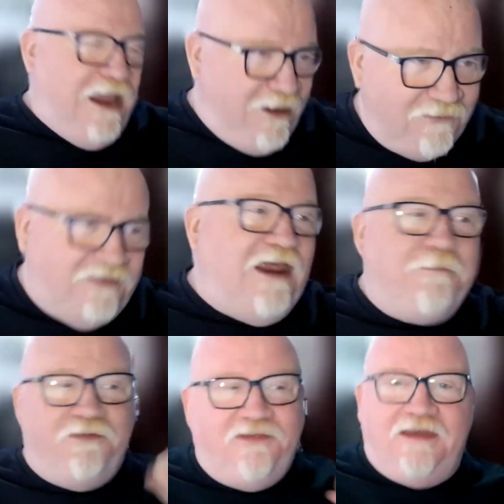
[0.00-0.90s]
And here's a
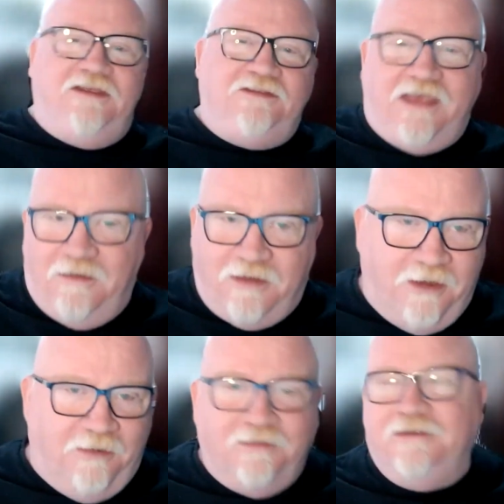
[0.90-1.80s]
10% discount
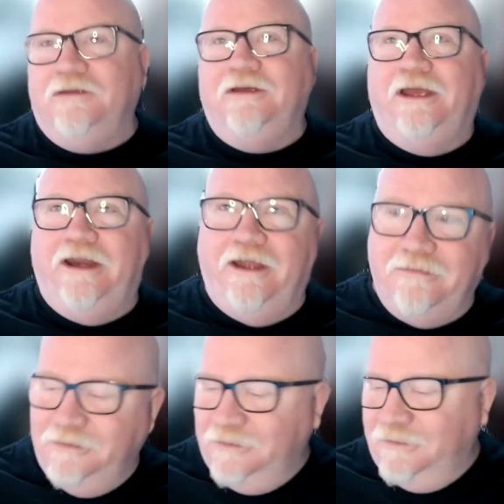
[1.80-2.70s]
code,
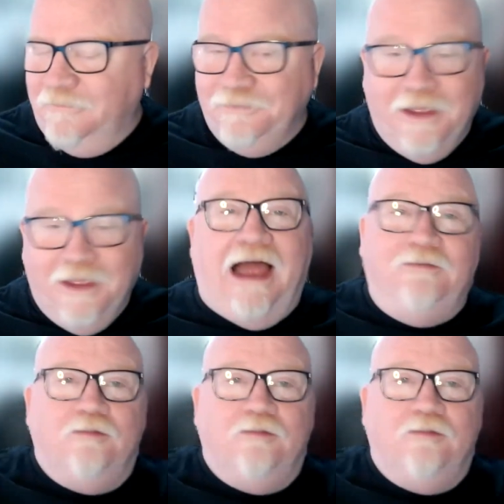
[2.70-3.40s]
Richard, I